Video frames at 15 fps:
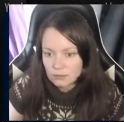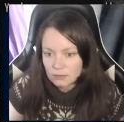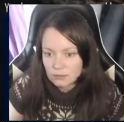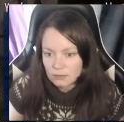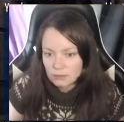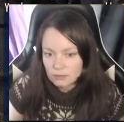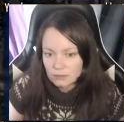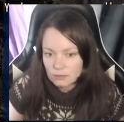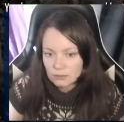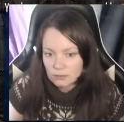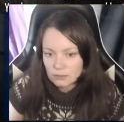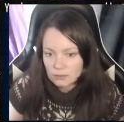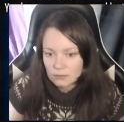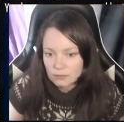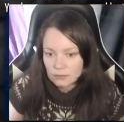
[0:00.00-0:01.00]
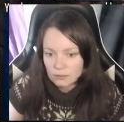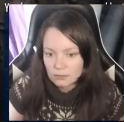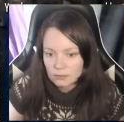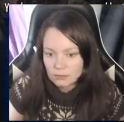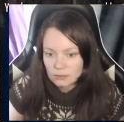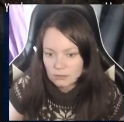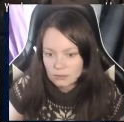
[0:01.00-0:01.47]

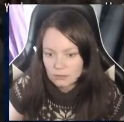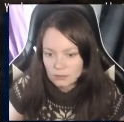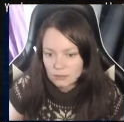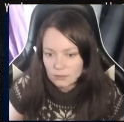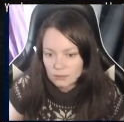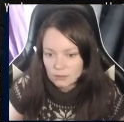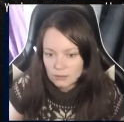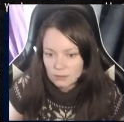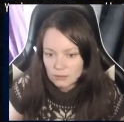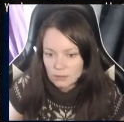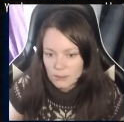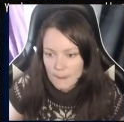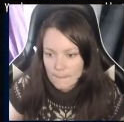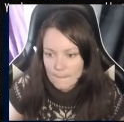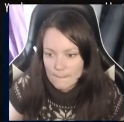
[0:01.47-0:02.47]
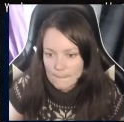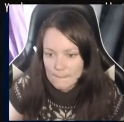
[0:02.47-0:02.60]
(silence)